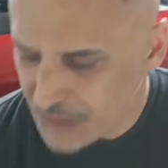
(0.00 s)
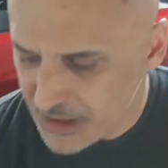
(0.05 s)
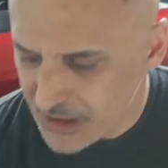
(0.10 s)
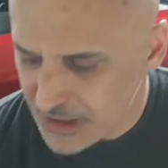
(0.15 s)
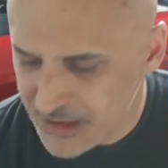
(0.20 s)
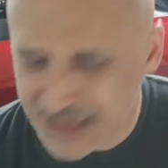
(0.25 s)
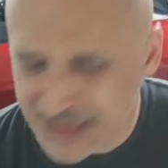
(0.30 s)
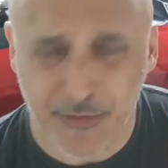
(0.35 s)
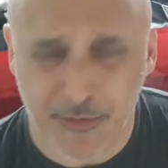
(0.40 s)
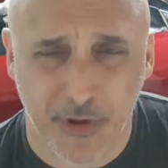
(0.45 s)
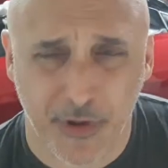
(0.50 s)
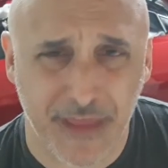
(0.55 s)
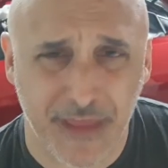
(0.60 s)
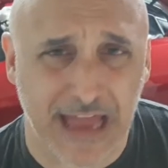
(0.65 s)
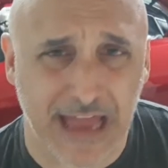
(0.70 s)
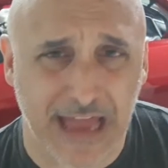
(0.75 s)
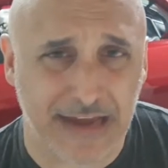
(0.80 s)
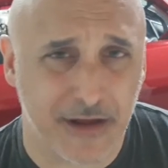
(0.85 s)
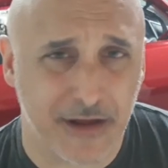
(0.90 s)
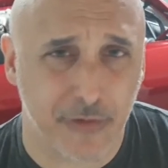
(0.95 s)
that's one thing
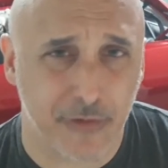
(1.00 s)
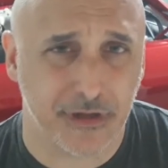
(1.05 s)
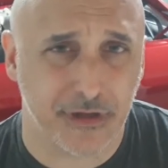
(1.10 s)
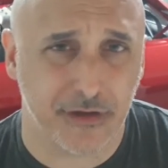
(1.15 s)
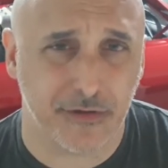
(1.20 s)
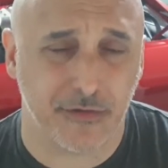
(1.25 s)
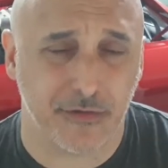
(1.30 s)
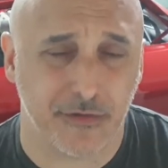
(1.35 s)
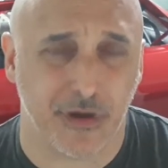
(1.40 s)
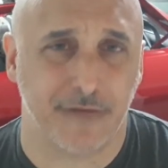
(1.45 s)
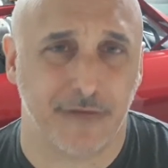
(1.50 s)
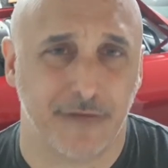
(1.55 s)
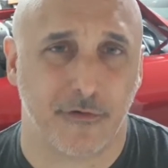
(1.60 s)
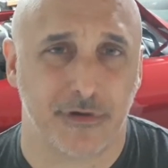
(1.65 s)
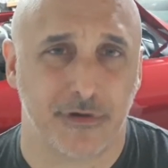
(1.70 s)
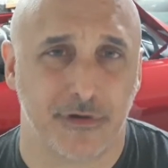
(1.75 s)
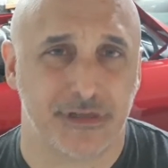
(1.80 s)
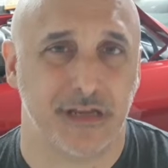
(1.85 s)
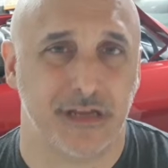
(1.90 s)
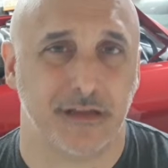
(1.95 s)
I don't do,
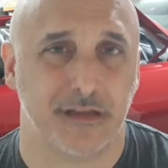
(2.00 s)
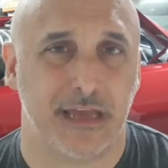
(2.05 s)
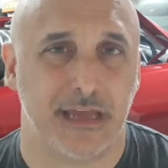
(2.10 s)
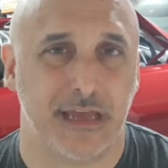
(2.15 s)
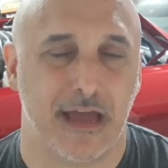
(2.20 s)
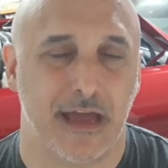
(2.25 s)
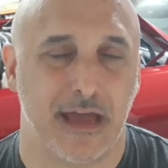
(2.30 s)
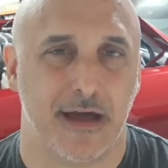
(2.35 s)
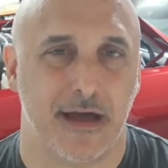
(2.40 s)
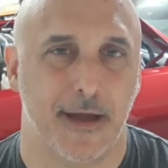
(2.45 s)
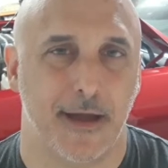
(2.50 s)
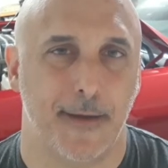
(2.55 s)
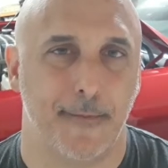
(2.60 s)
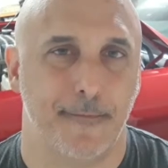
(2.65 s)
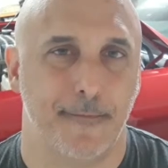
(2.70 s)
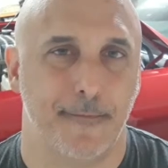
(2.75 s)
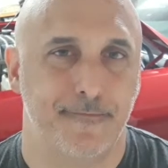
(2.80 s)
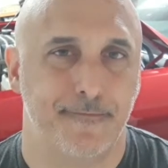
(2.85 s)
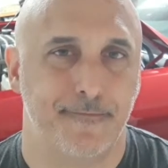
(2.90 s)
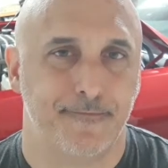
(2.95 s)
unfortunately.
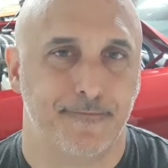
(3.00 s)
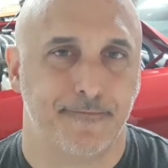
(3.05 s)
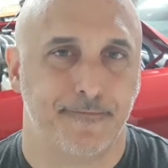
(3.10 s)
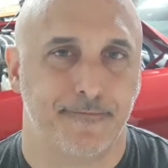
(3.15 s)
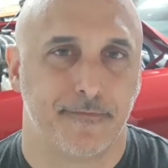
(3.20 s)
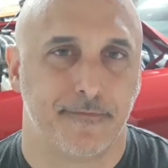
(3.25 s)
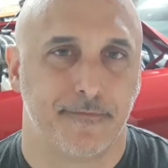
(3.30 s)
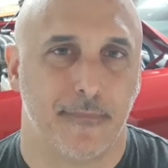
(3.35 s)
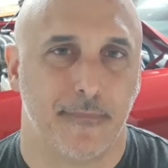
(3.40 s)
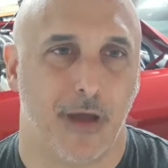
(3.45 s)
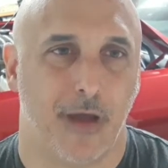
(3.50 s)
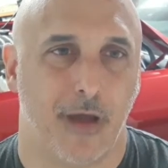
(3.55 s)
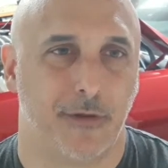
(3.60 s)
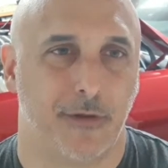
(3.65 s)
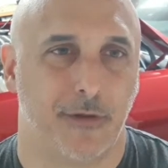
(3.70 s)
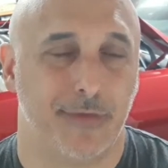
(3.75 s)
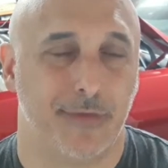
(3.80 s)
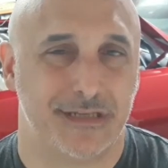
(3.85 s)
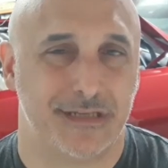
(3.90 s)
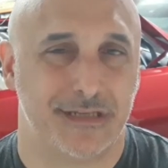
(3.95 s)
I'm a
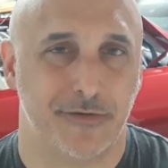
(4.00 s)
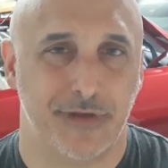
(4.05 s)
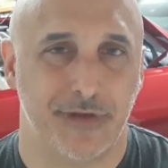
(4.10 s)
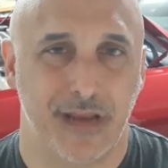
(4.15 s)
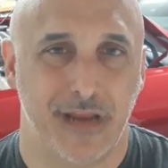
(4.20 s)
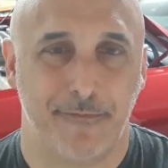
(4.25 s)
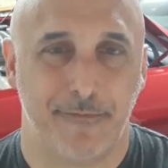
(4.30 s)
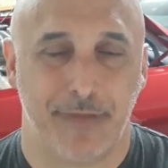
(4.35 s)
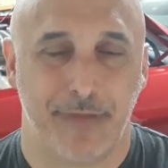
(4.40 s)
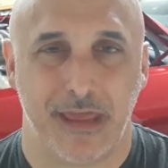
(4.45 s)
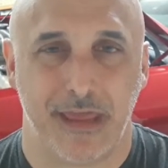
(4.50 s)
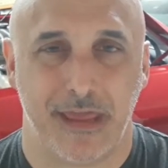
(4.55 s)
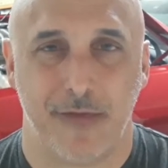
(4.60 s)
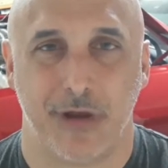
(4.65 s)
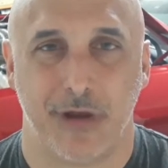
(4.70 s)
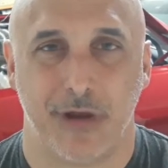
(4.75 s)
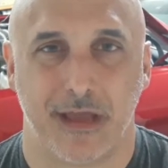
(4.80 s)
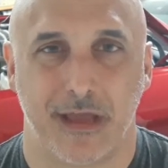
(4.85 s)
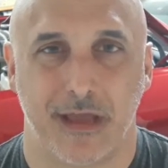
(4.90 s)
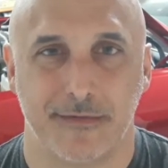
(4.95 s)
little bit too nitpicky
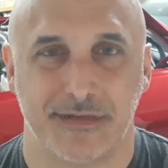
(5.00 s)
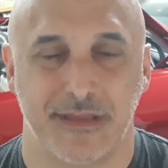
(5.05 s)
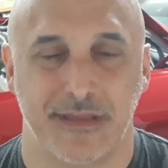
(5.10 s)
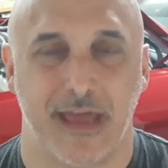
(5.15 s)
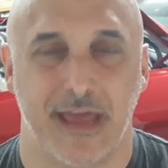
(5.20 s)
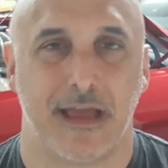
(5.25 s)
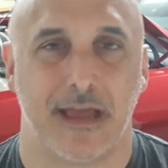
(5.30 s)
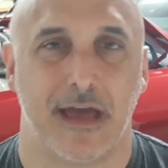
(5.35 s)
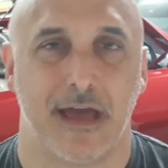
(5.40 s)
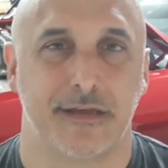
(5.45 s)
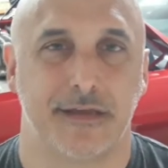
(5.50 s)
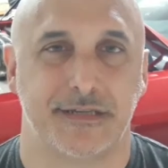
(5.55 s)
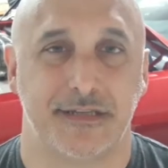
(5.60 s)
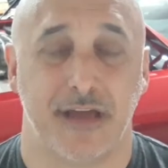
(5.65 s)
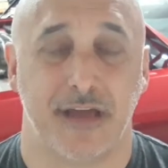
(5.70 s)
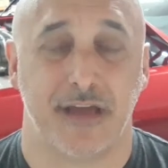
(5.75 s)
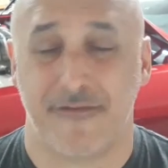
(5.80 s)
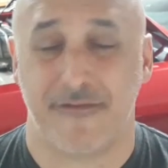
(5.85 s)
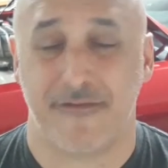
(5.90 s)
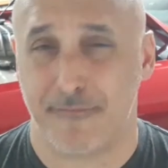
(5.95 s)
when it comes to that kind of
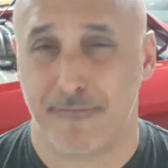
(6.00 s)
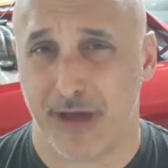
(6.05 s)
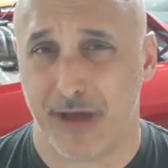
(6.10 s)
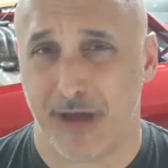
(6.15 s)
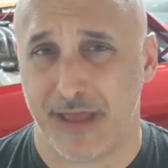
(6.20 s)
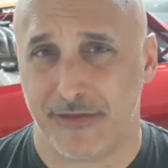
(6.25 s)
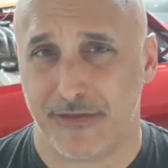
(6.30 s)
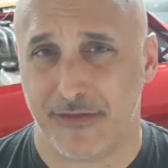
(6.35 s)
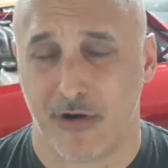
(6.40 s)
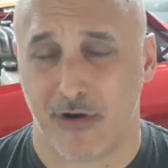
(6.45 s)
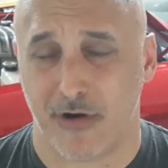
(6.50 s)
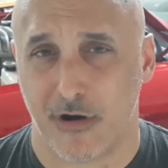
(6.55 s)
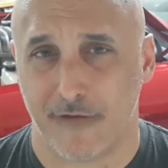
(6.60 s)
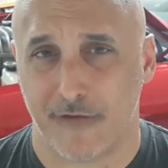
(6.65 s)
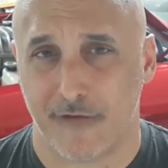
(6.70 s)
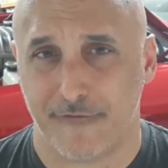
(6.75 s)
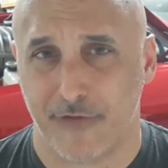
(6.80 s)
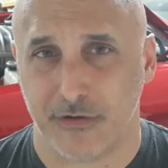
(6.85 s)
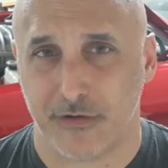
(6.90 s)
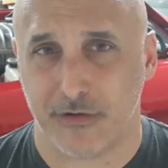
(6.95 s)
stuff, but there are
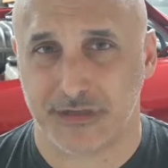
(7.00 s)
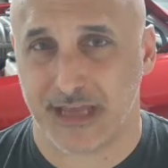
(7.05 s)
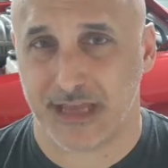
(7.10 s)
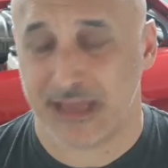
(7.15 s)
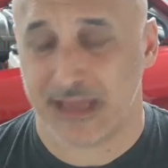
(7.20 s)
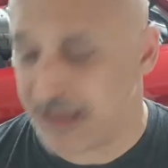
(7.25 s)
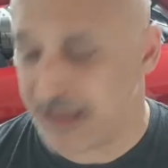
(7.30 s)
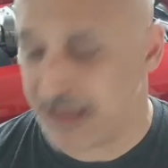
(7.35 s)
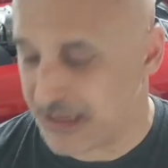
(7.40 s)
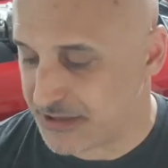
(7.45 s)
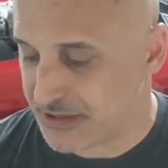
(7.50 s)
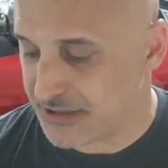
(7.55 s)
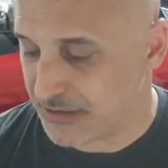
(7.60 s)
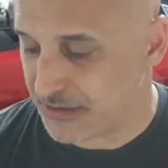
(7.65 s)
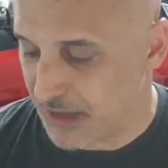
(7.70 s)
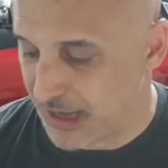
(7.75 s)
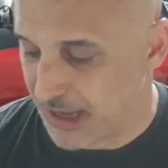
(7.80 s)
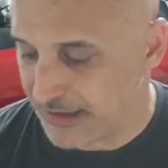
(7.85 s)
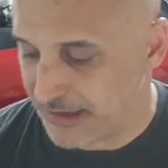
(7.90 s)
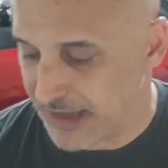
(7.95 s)
folks that can get you
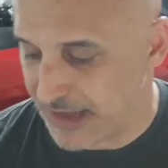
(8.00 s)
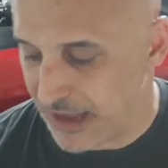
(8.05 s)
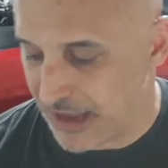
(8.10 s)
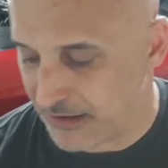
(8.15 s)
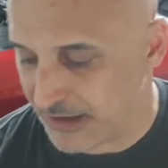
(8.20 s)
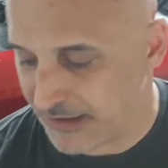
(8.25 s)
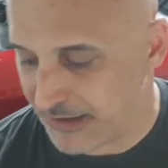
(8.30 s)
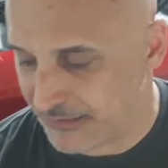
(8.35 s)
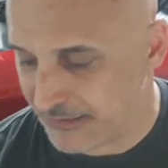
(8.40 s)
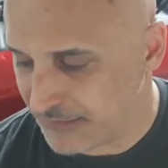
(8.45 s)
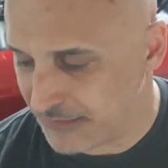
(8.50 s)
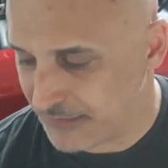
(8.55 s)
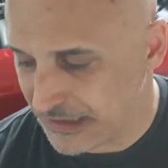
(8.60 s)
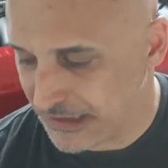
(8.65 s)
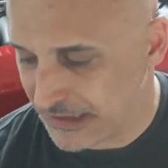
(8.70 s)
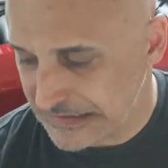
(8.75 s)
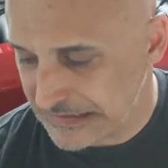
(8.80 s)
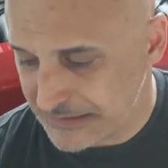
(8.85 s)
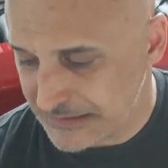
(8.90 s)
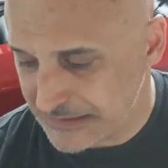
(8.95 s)
lined out, and
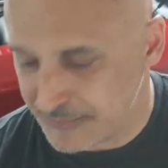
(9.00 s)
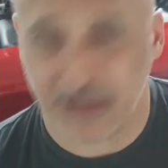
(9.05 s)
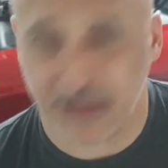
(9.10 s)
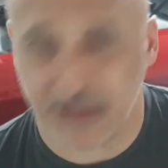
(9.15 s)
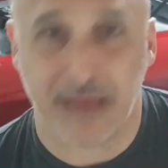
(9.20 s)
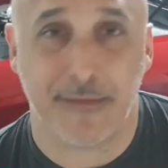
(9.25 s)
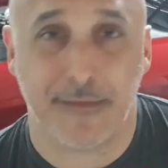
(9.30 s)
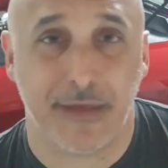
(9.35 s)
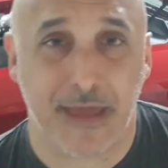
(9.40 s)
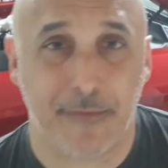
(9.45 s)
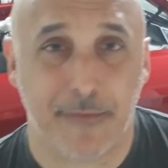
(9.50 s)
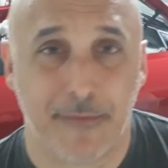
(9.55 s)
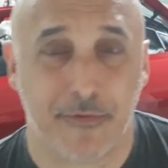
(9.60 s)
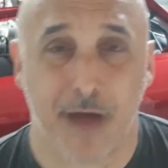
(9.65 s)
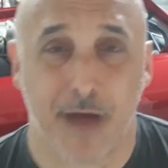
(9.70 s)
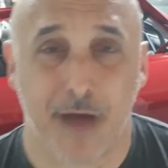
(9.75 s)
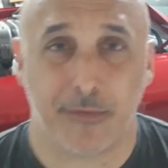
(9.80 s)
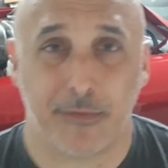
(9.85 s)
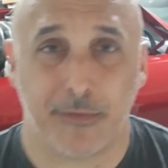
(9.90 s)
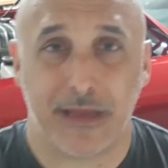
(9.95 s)
believe me, they
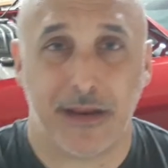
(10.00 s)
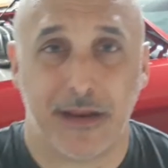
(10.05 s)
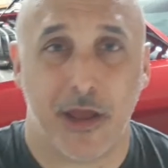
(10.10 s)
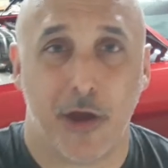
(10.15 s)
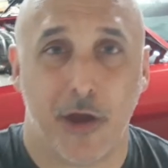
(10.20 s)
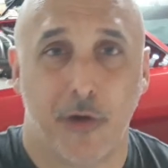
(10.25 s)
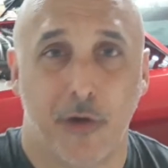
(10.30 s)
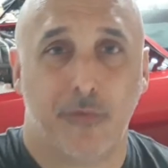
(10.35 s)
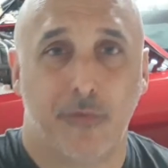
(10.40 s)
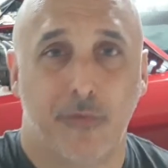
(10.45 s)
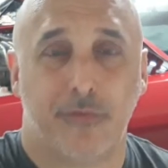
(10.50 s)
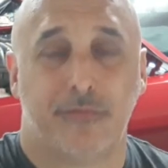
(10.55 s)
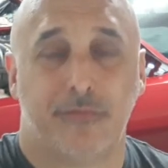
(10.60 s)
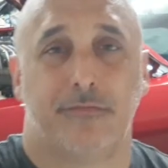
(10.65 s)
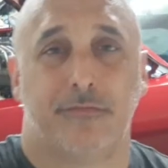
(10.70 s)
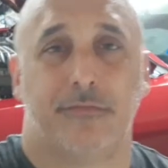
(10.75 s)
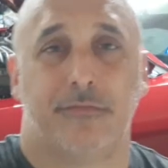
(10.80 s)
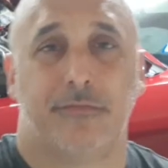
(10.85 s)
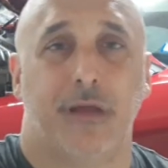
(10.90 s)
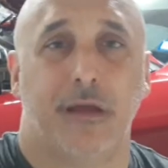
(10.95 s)
probably know,
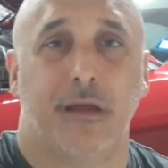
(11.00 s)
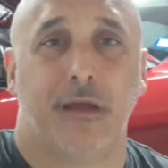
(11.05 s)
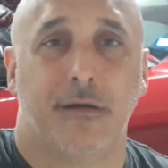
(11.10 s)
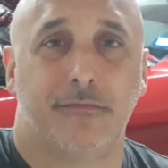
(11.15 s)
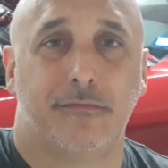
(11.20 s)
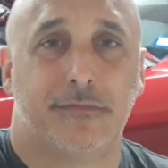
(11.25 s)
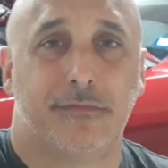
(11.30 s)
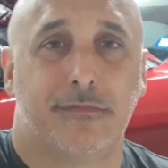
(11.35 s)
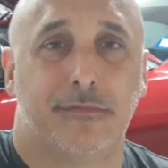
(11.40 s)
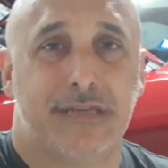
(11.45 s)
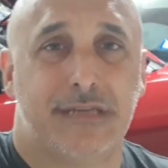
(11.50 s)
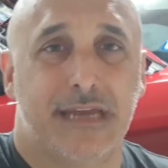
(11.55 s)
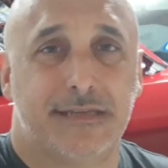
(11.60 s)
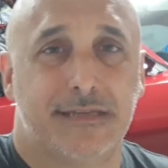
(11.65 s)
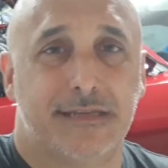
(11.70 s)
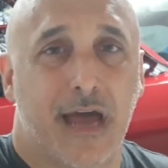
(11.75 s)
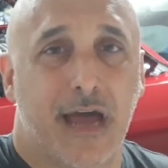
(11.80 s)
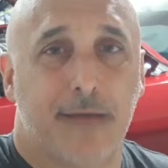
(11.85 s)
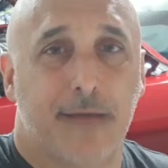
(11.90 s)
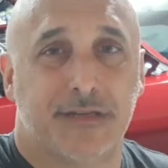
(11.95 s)
10
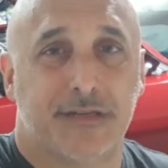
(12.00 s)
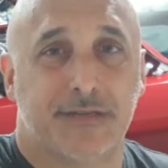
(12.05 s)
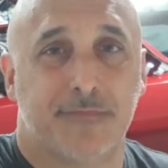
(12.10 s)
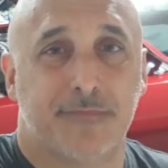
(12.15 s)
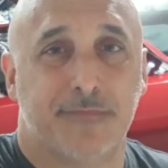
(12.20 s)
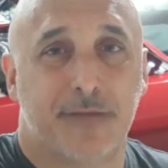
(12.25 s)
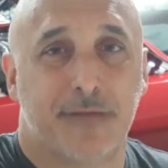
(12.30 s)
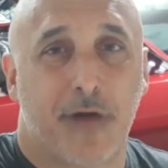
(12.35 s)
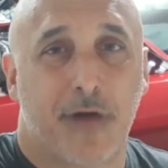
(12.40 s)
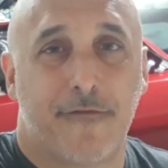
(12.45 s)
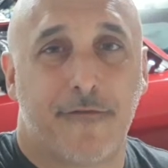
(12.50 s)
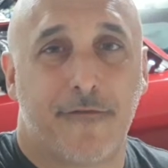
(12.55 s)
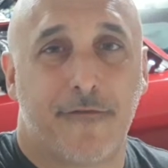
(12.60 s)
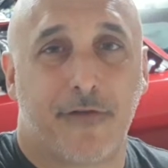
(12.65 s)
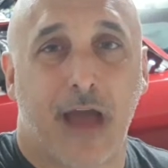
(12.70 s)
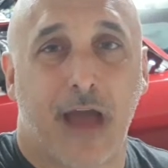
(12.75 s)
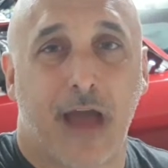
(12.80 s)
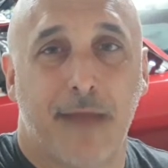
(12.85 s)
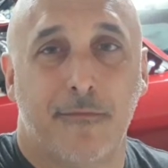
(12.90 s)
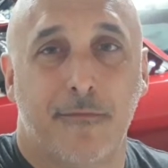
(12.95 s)
times as much. They've probably
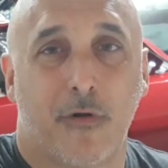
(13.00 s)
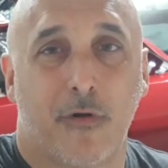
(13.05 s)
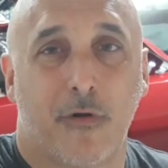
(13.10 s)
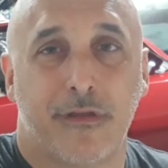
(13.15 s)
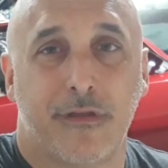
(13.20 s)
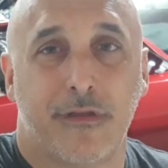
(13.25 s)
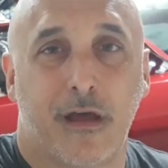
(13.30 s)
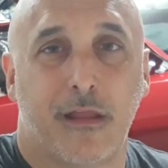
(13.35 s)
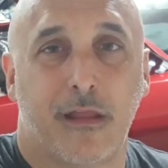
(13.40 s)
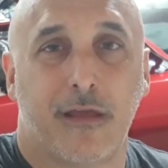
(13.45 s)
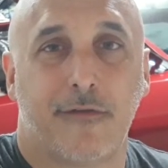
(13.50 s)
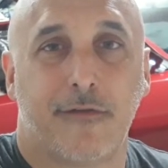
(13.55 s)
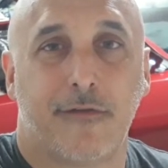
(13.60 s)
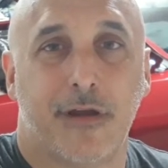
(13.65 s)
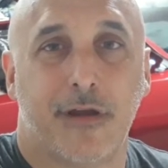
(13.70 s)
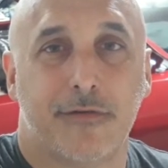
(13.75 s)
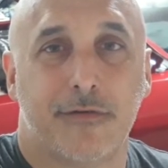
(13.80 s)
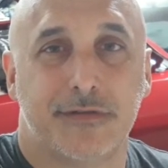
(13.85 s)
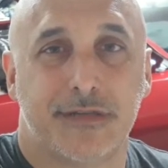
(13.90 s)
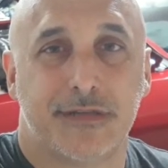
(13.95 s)
forgotten more than I'll ever
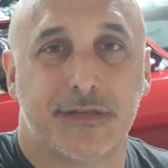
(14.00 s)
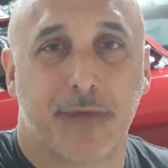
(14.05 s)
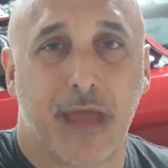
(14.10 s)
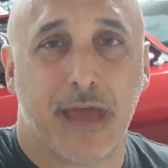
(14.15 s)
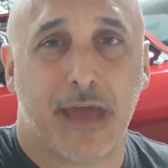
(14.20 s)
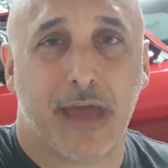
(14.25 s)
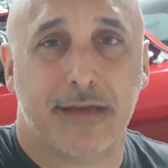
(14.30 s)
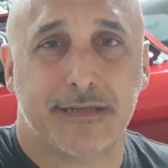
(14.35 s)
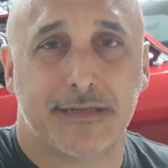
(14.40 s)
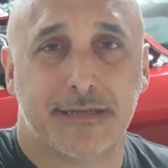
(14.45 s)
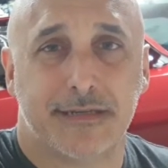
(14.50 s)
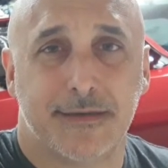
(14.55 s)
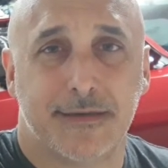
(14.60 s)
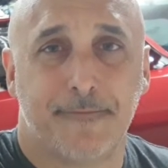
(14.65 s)
know in some cases.